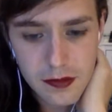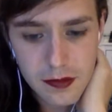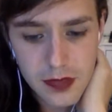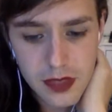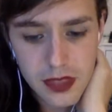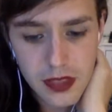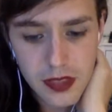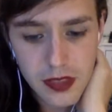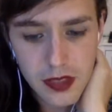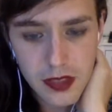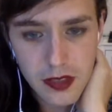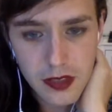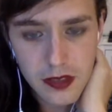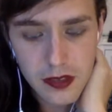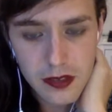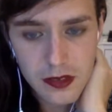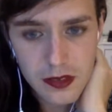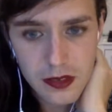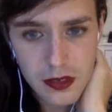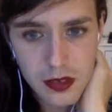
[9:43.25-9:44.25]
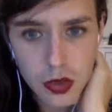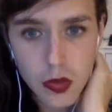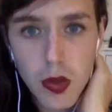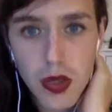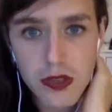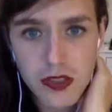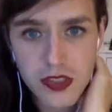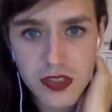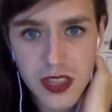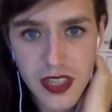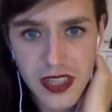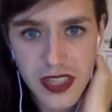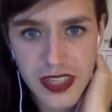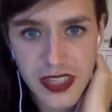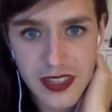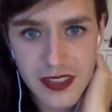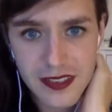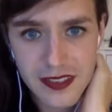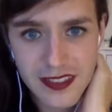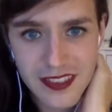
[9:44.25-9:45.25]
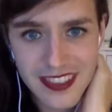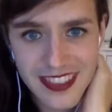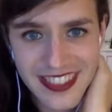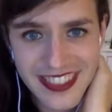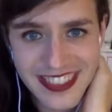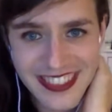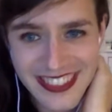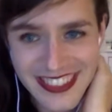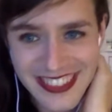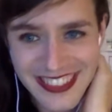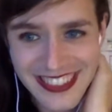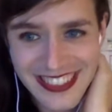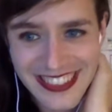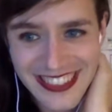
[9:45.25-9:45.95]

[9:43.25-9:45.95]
little quotes on it.